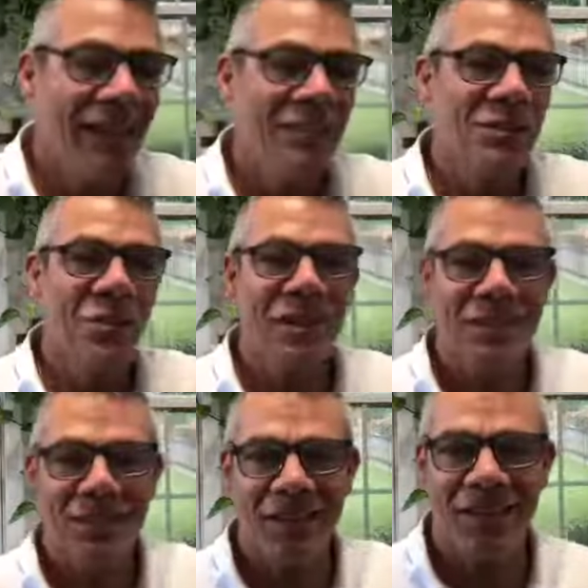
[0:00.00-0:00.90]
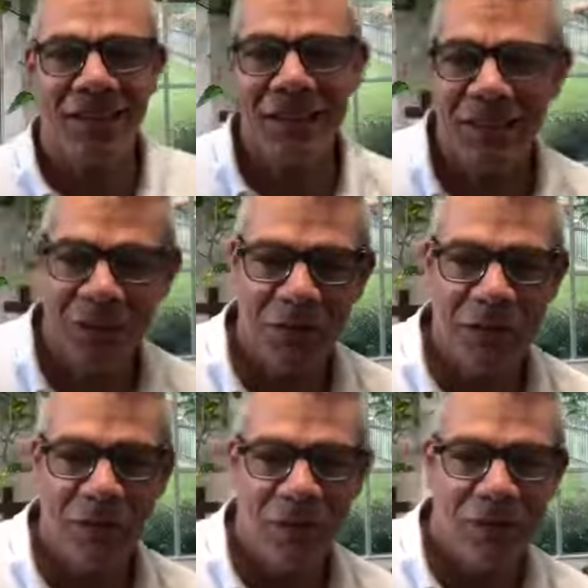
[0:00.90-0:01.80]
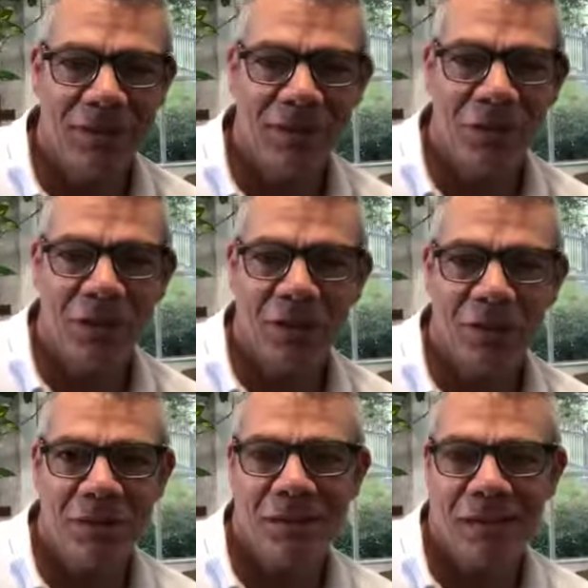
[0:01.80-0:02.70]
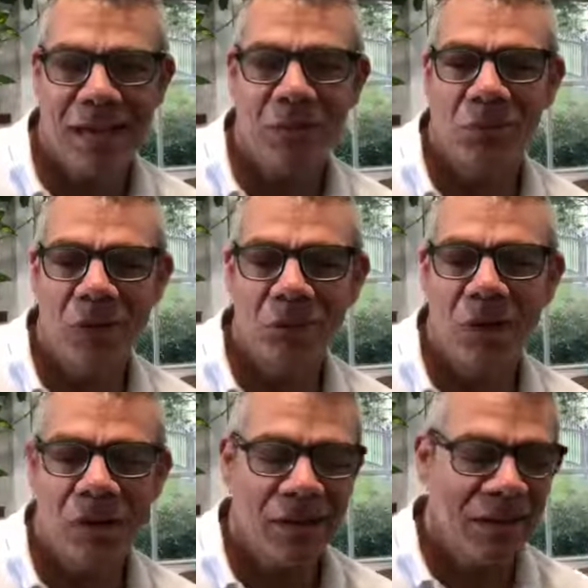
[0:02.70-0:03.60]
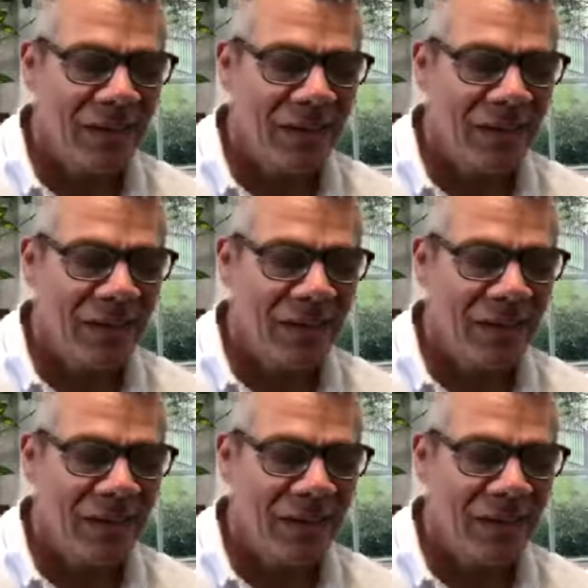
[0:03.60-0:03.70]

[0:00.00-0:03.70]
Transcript: So my son and I the other day were doing our little dad run walk,